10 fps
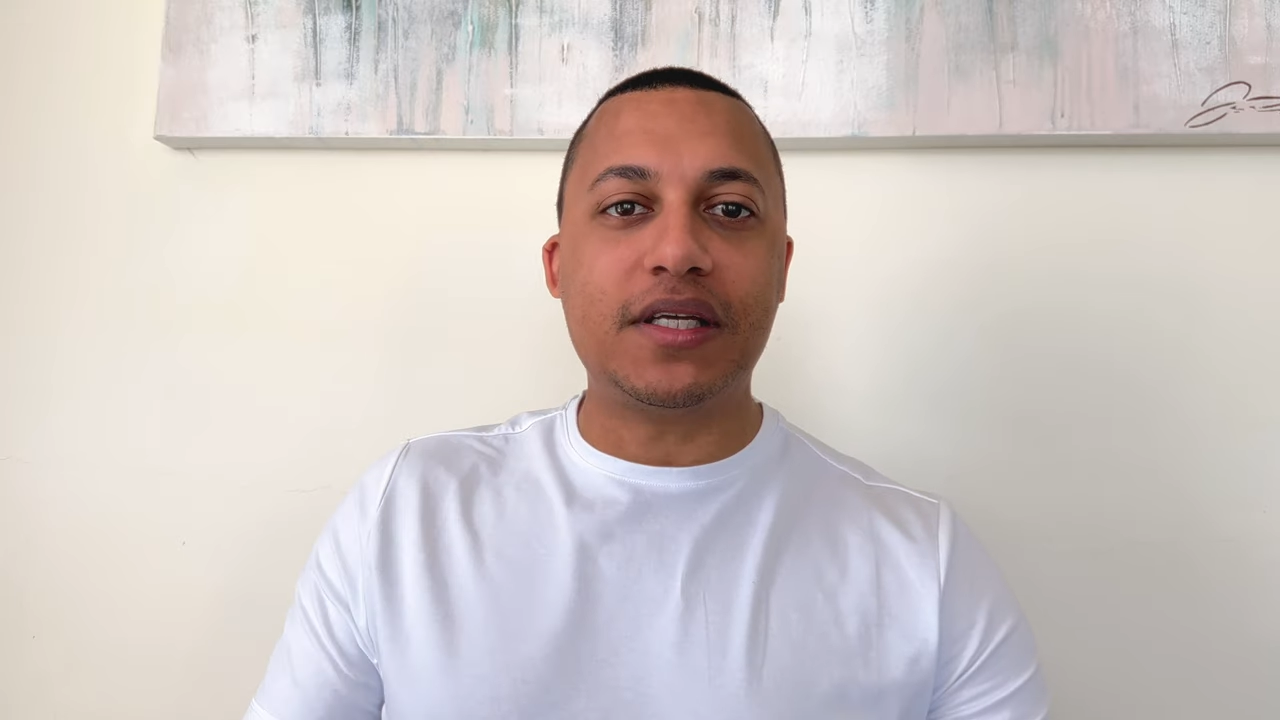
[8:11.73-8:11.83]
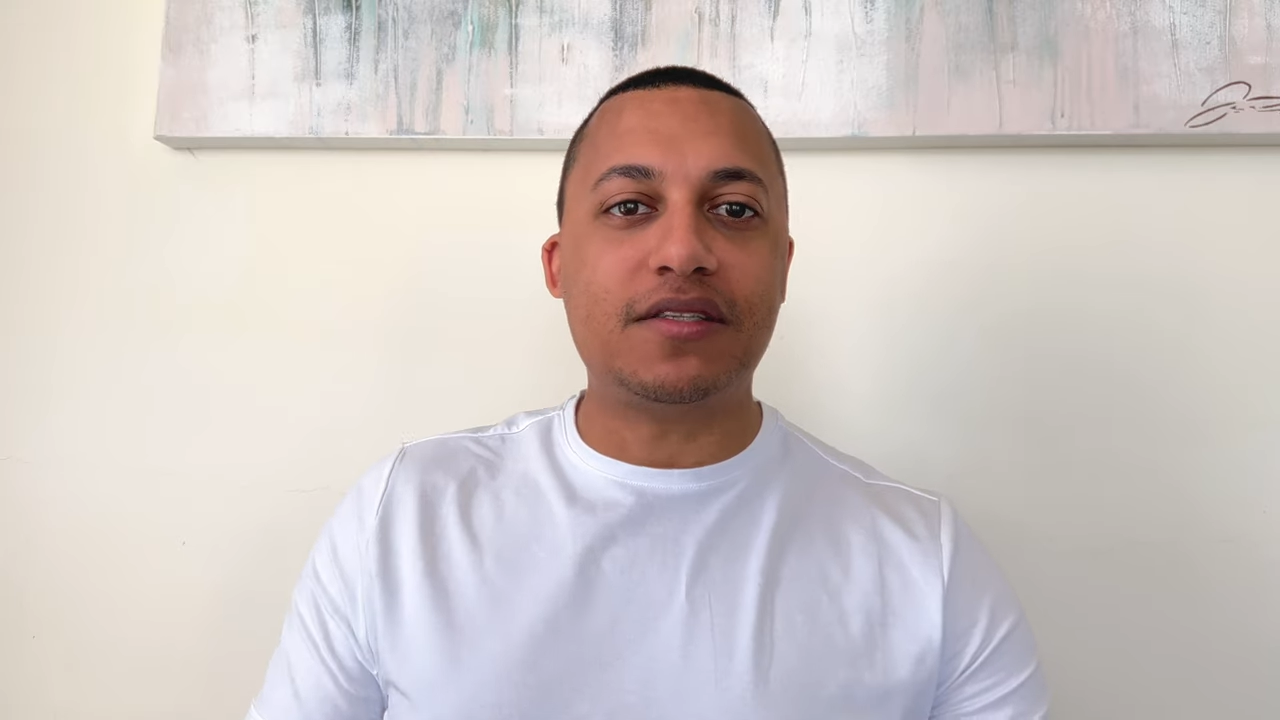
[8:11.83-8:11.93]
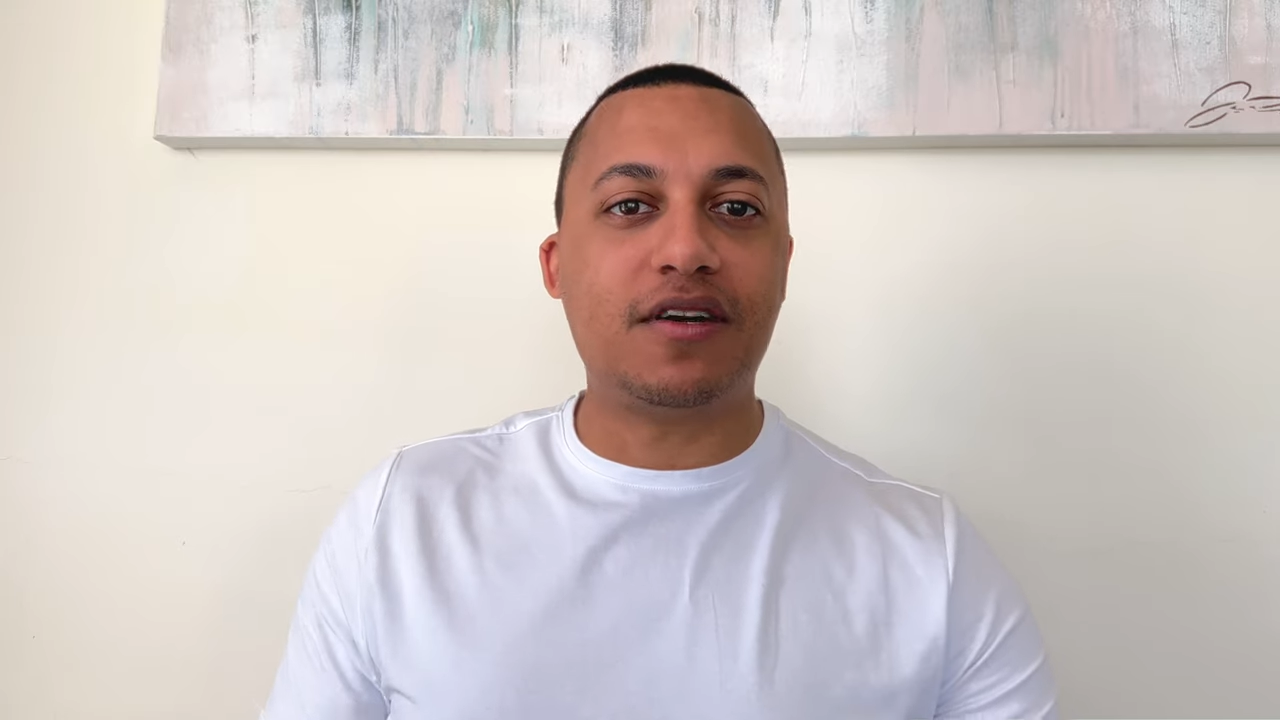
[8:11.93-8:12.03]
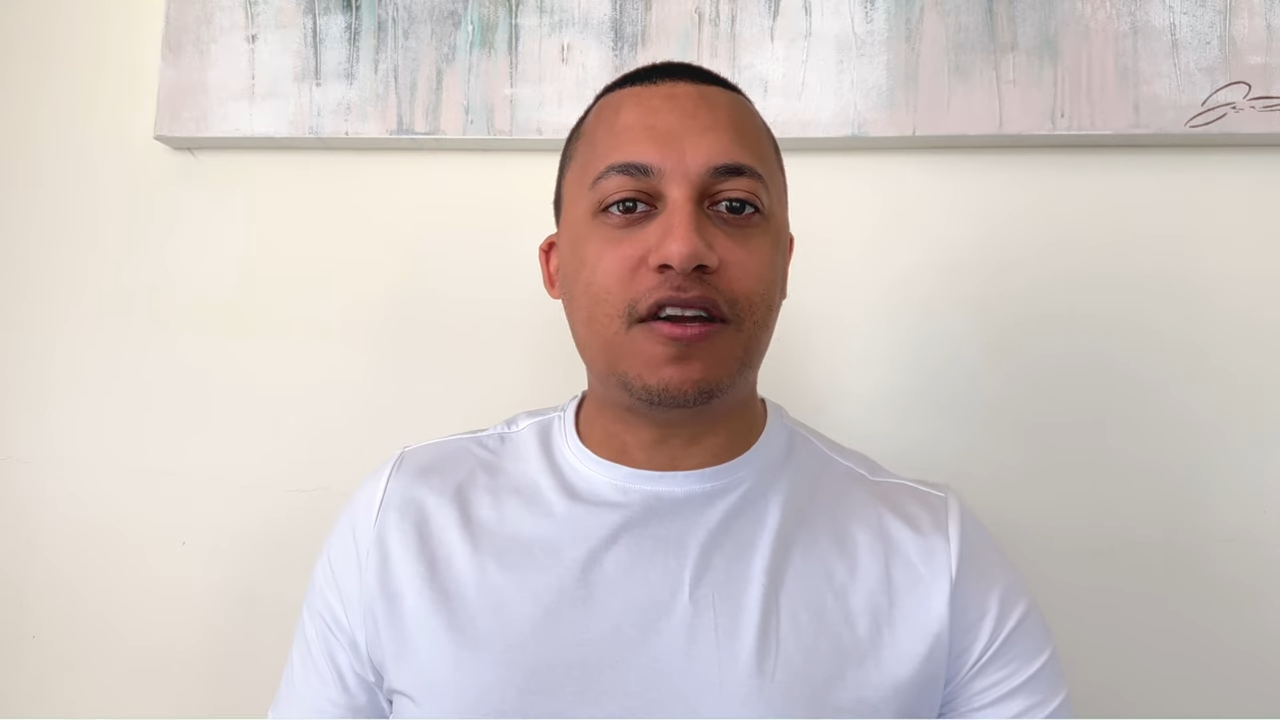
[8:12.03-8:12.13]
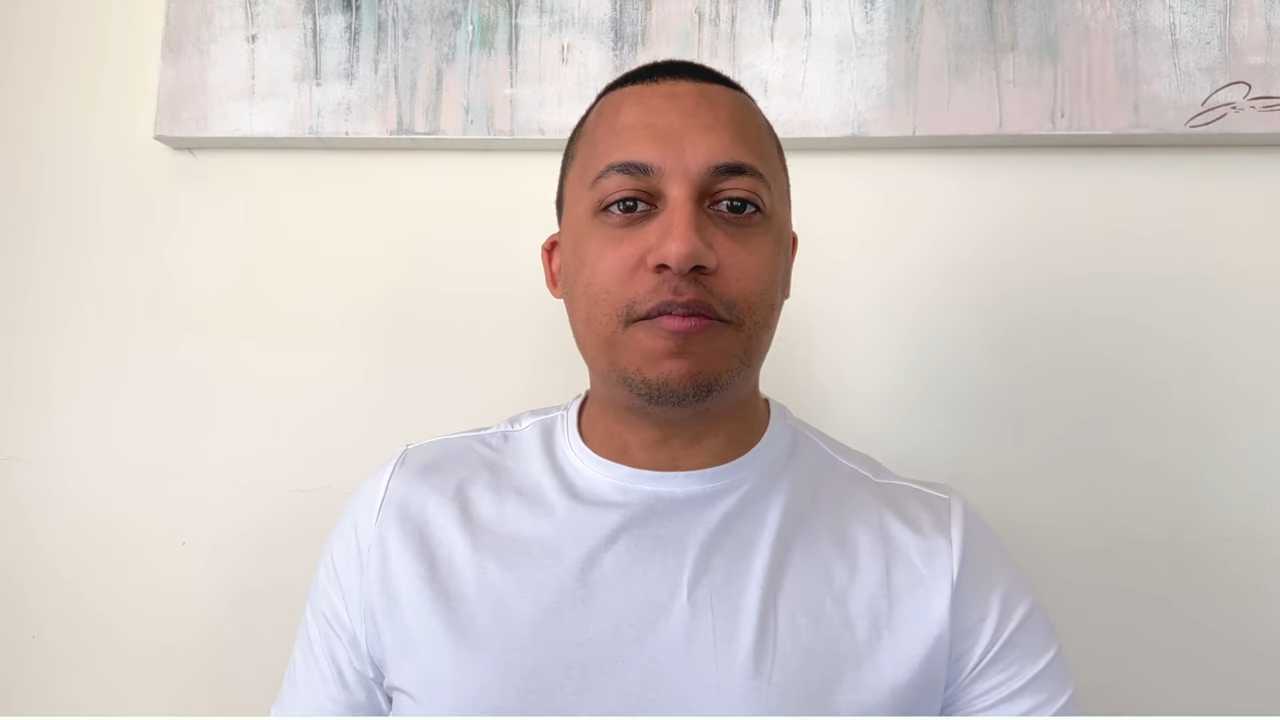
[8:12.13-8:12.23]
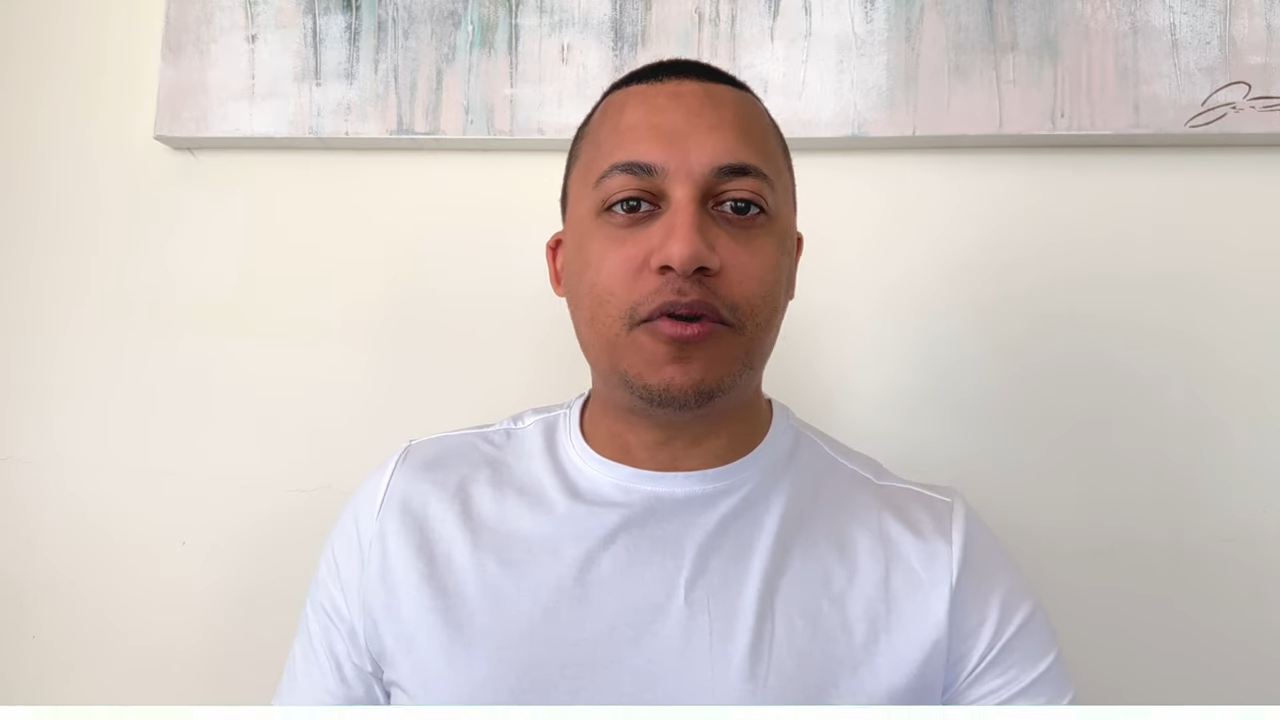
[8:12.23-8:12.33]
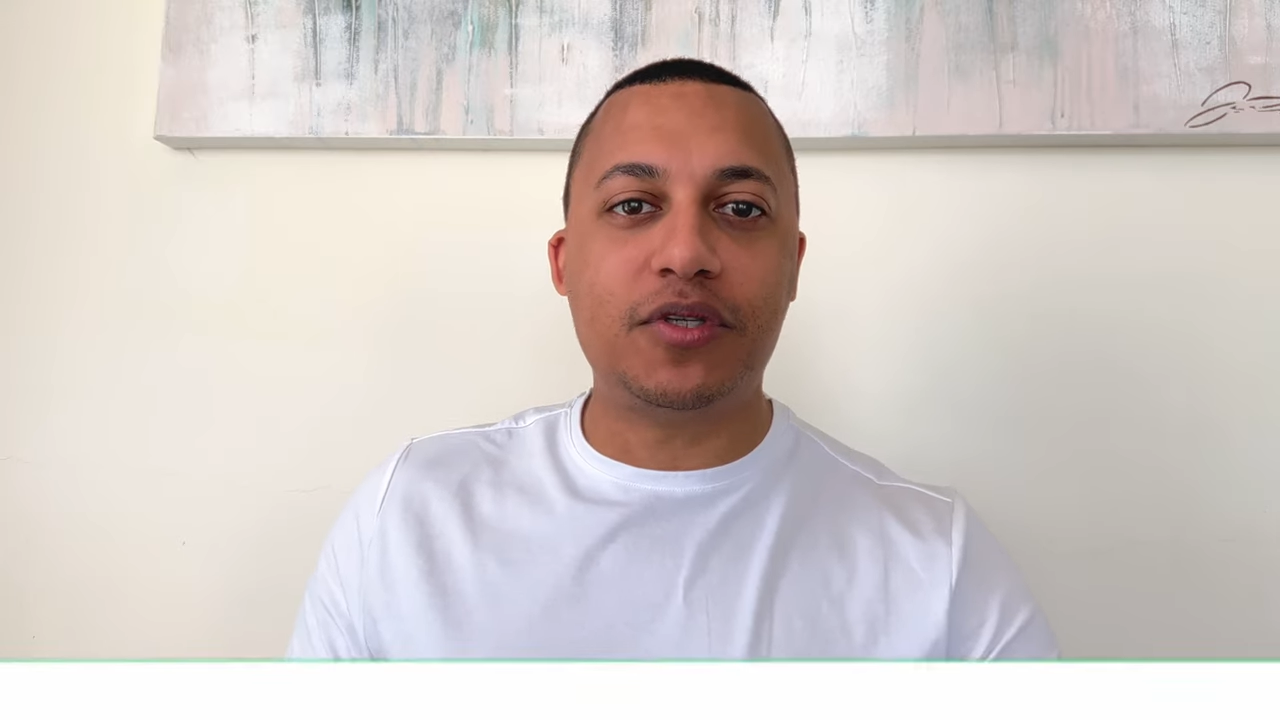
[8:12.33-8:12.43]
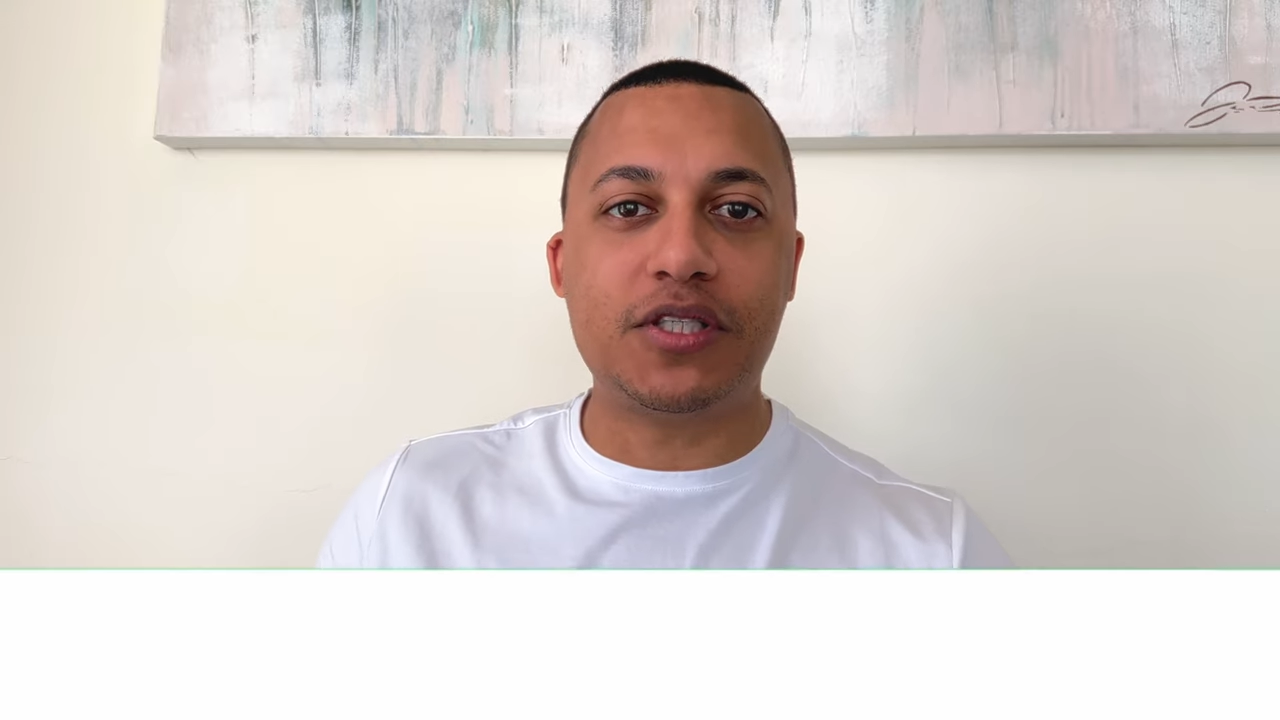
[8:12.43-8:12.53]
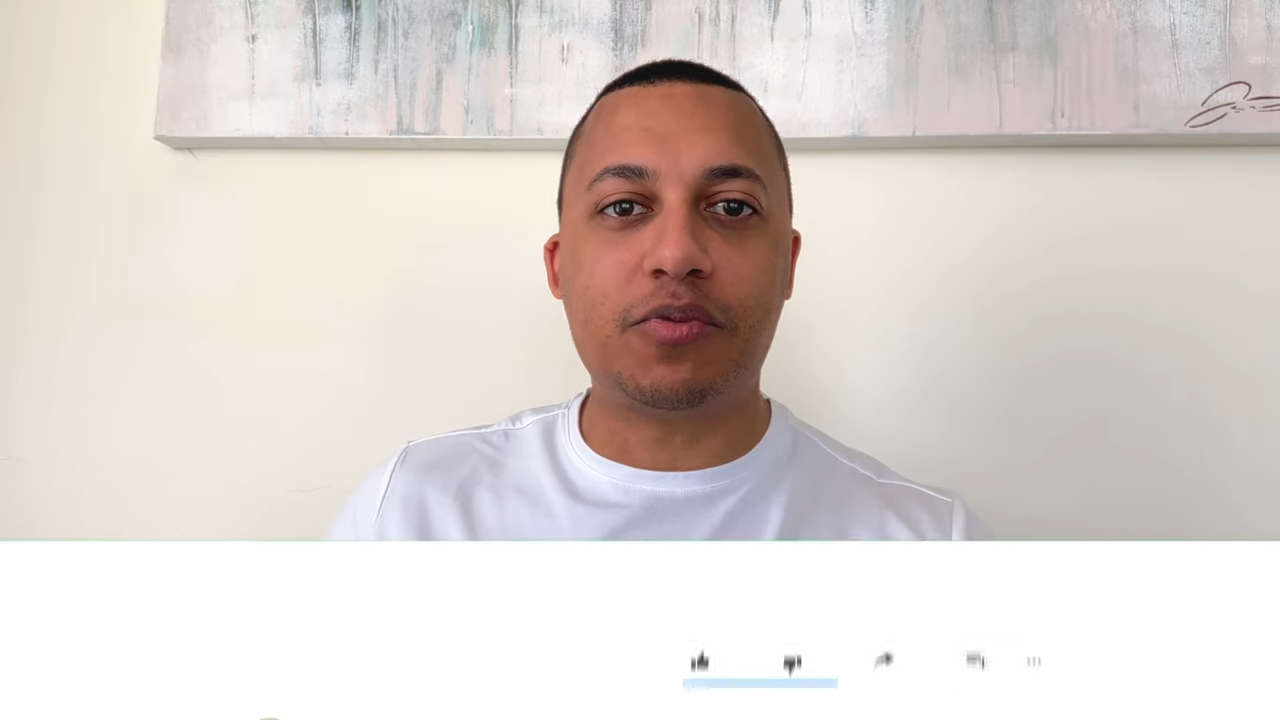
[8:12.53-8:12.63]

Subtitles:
inside of buildings